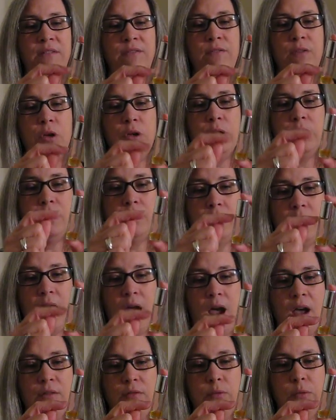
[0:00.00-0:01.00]
fill this
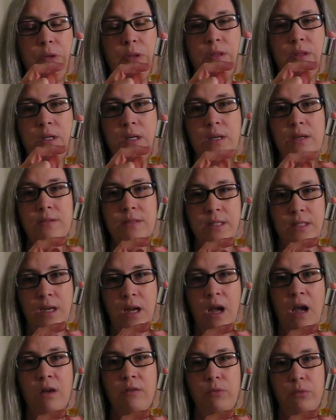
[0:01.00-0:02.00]
half with Thieves and
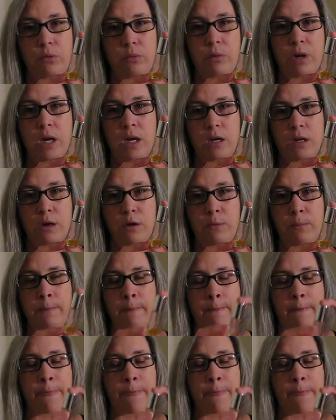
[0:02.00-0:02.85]
half with oregano,